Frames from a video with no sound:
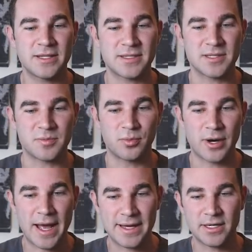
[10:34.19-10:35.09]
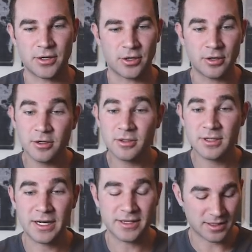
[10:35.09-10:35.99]
This is Brad Herr.
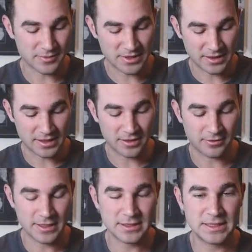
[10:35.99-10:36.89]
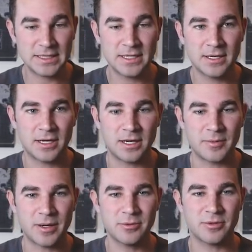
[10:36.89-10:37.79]
I think I'm saying that correctly. I'm
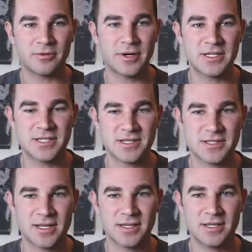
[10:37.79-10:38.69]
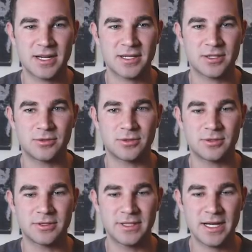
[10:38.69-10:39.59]
gonna refresh this because I think it had a
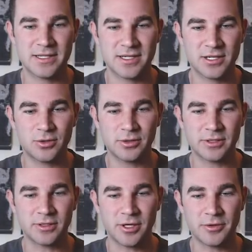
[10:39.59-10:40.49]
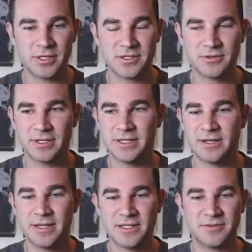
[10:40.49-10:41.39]
cool, it's got a cool little loading screen
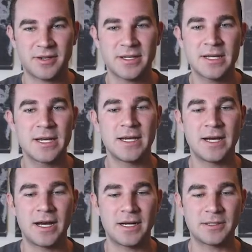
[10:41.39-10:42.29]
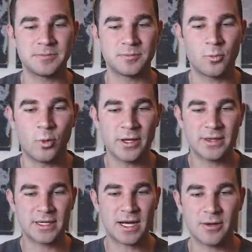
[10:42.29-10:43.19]
there. That's fun. One
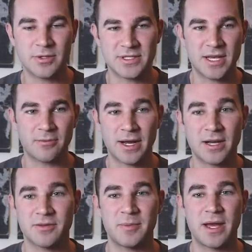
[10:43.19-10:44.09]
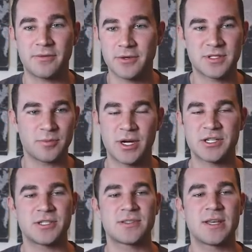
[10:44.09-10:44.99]
thing I would say right off the bat, first
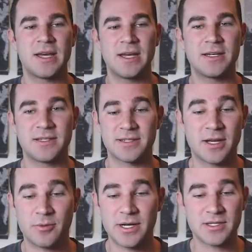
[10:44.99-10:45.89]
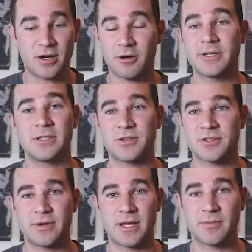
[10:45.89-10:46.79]
impressions, design-wise, already looks
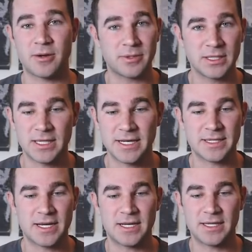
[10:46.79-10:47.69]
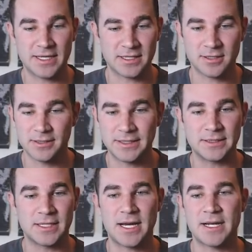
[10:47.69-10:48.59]
great. I really like that. I like the
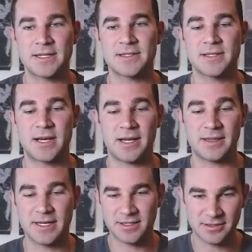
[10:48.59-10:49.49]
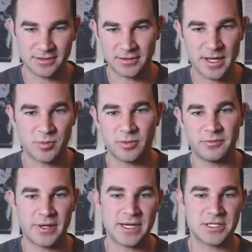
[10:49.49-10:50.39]
clean lines. I like the little light
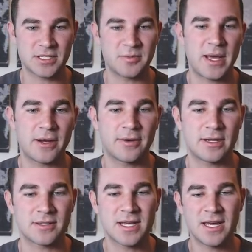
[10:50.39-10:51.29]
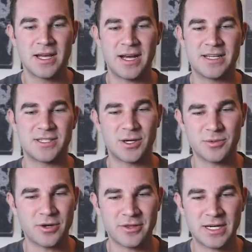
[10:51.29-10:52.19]
bulb flashing in the background. I don't
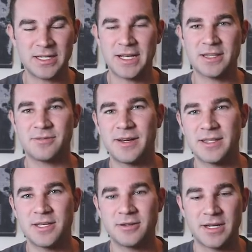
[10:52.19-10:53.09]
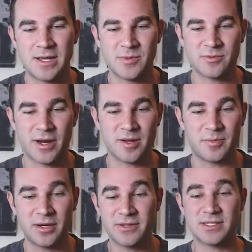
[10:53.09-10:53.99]
know that I like the fact that your name is right
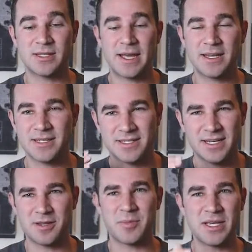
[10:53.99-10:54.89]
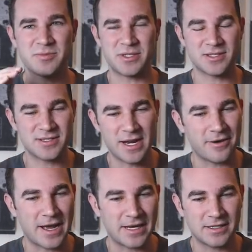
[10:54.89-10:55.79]
above this light because it kind of makes me
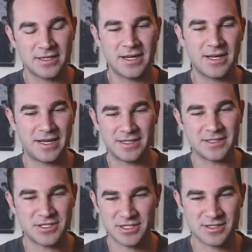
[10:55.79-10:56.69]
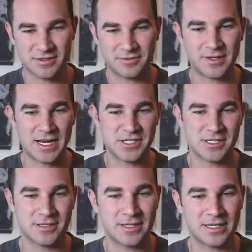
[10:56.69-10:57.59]
stare at it, and it's just the
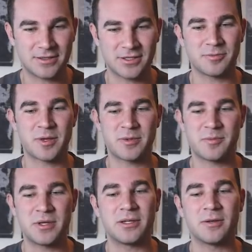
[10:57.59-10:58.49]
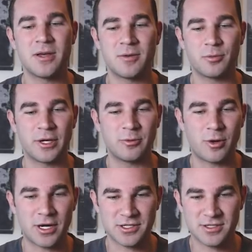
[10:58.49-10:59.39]
flashing. I don't know, maybe I'm being
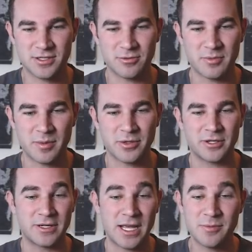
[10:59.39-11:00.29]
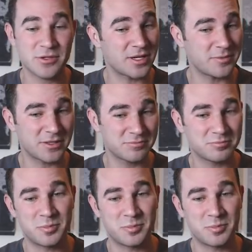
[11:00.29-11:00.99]
brainwashed to remember your name or something.